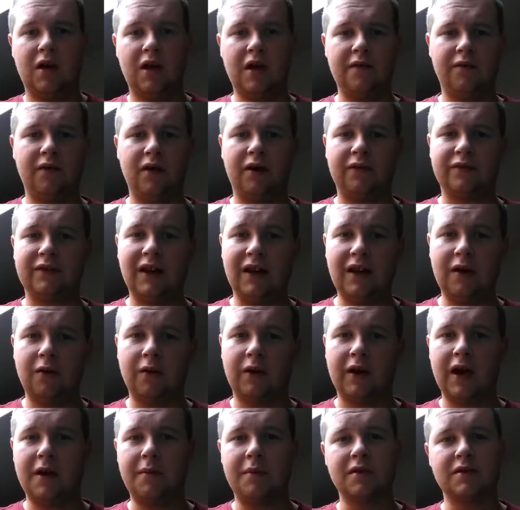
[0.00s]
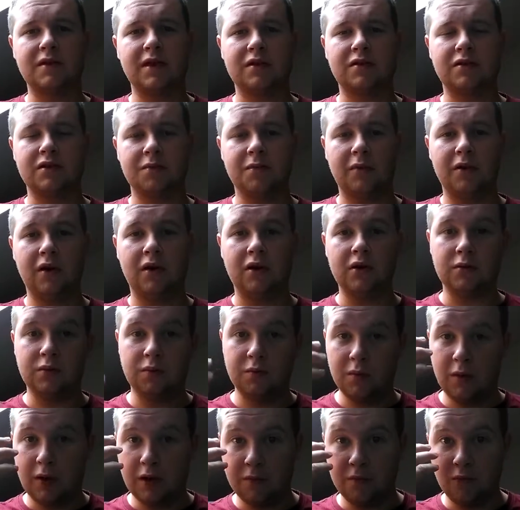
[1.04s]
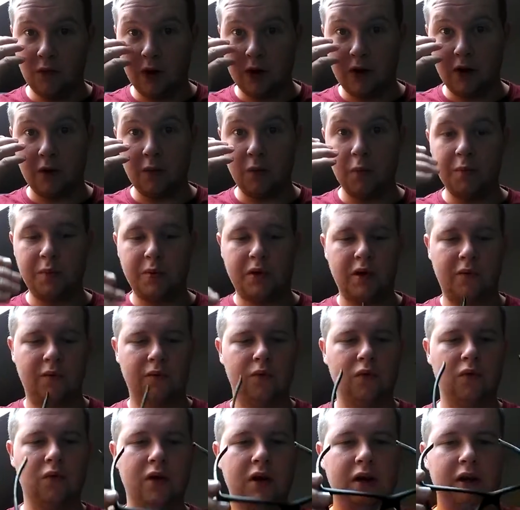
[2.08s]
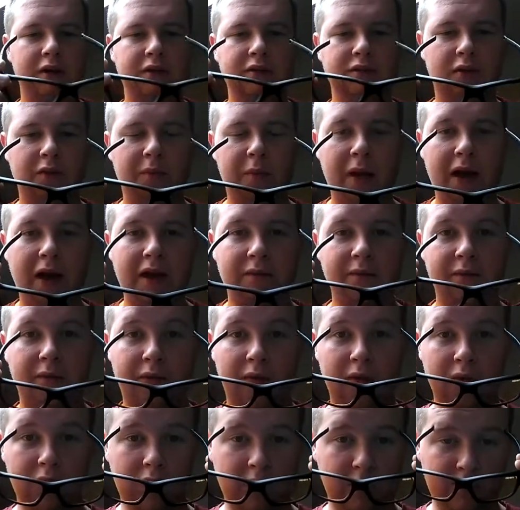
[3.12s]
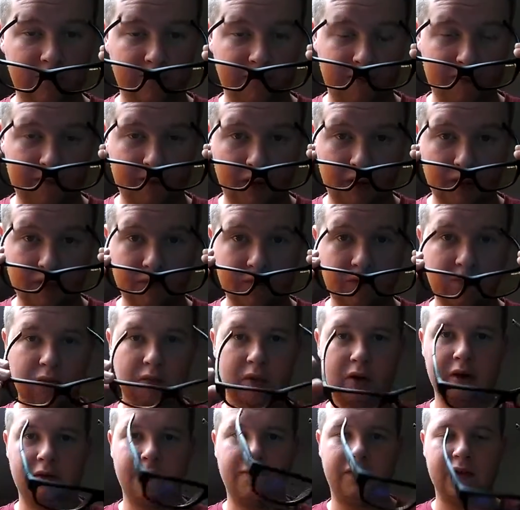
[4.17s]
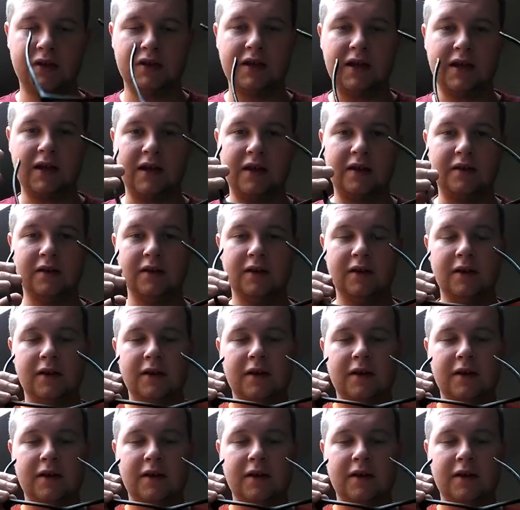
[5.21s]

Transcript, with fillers: even after little gaming sessions, my eyes, my right eye would become really sort of painful, like like really fatigued.